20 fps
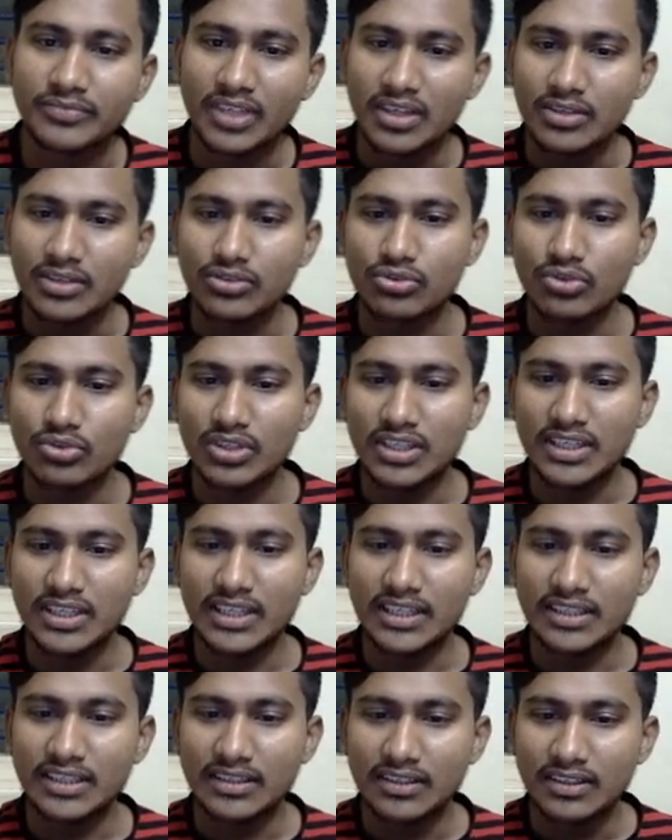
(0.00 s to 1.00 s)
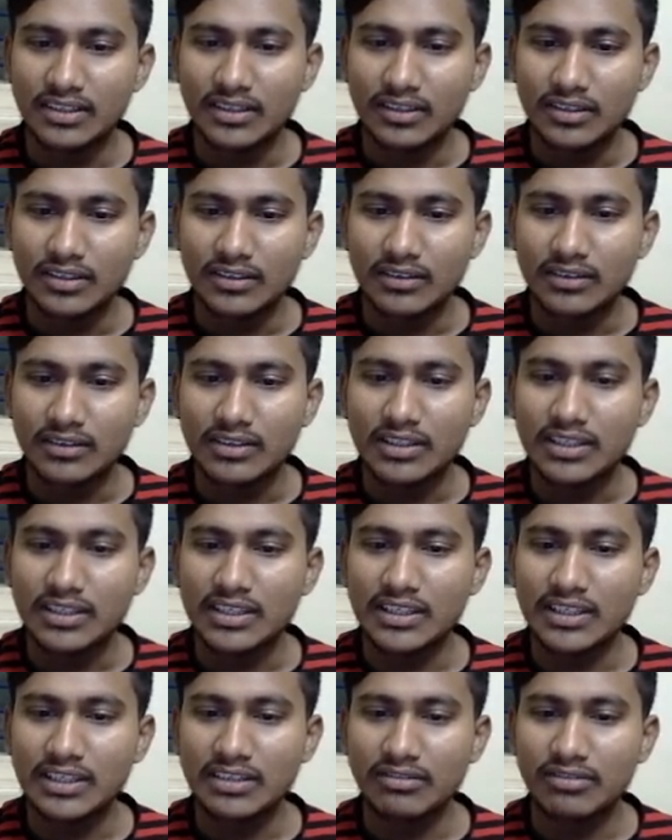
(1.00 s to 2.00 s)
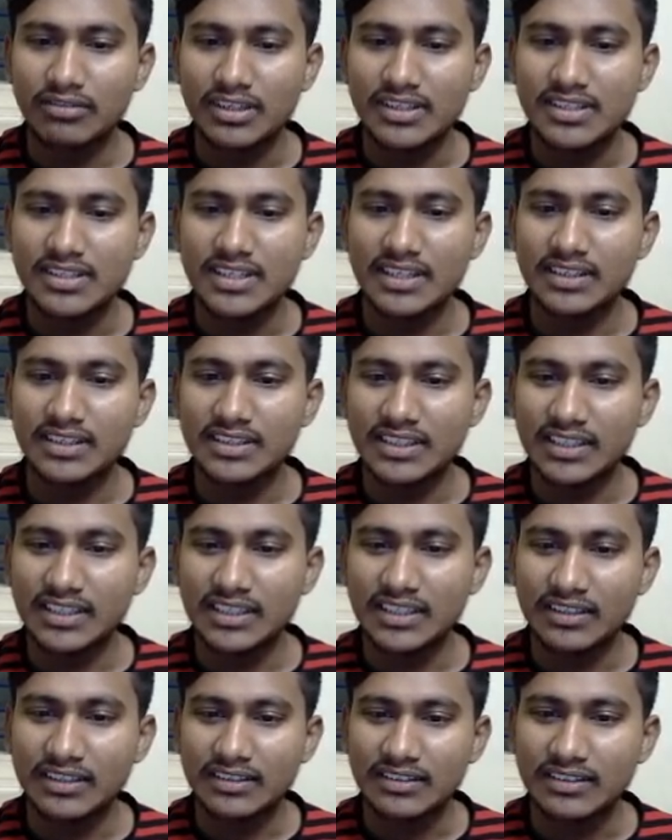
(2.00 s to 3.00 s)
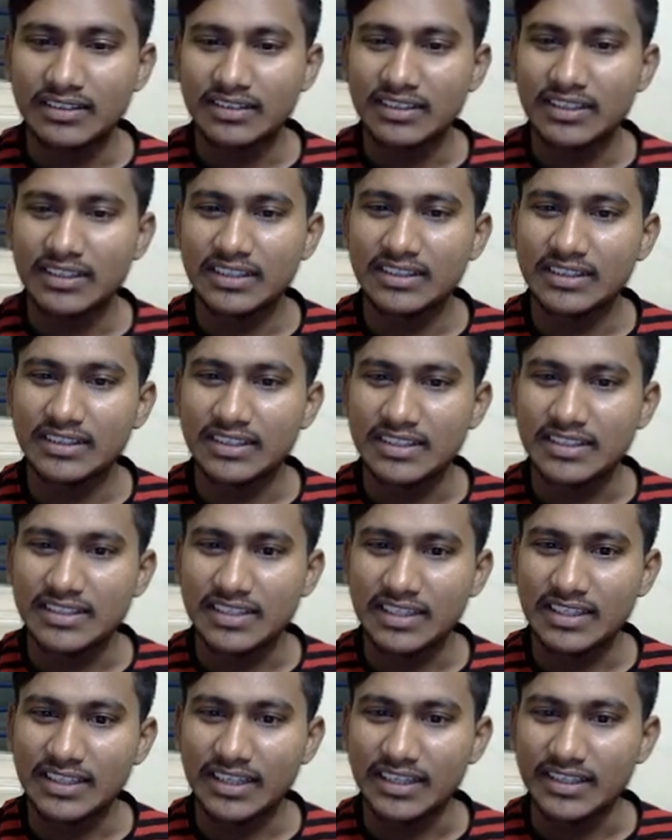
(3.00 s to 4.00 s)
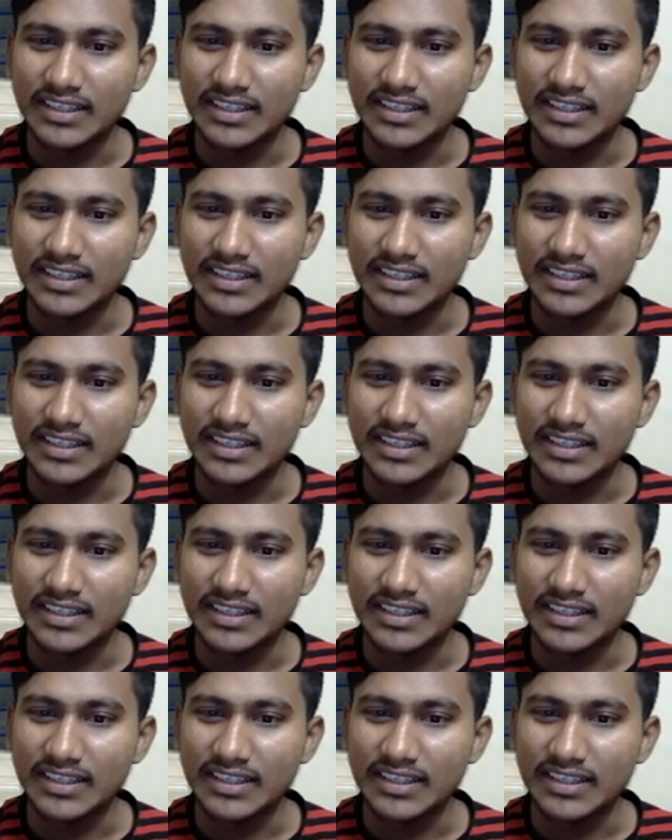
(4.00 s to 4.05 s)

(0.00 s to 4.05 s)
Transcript: So here 3 ones are 3, 3 threes are 9.